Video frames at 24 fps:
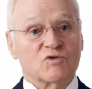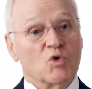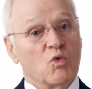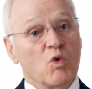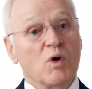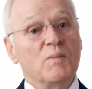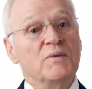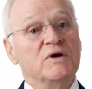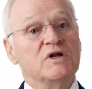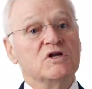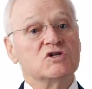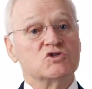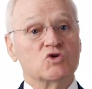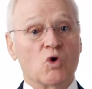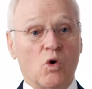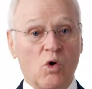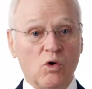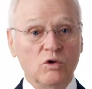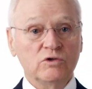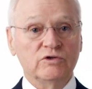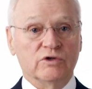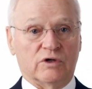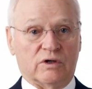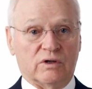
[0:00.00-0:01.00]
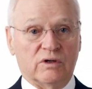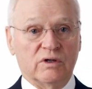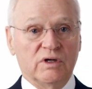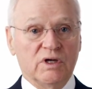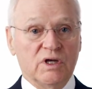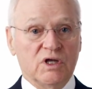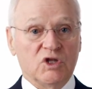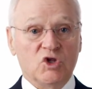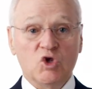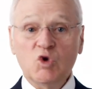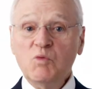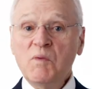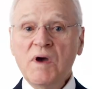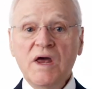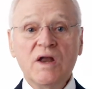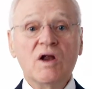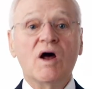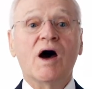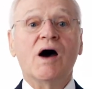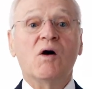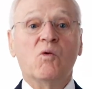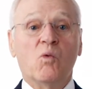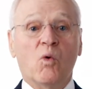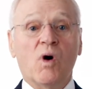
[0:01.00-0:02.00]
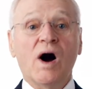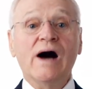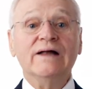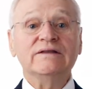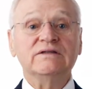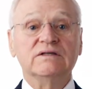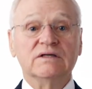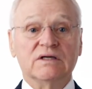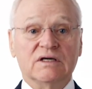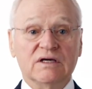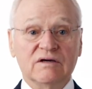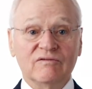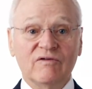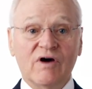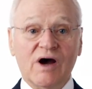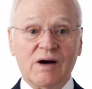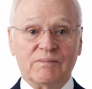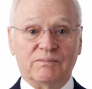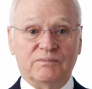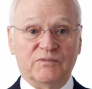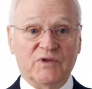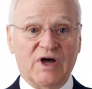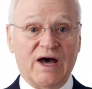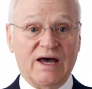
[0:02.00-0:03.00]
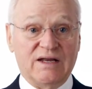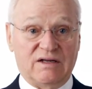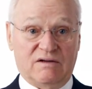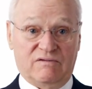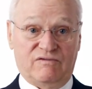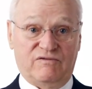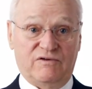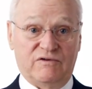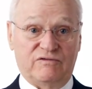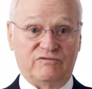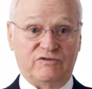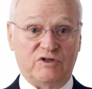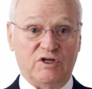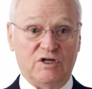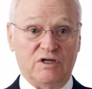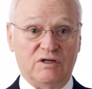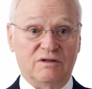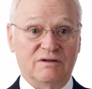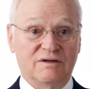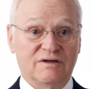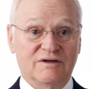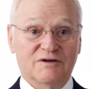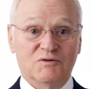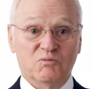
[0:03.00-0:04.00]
the woman is older, you may not want to give up 9 to 15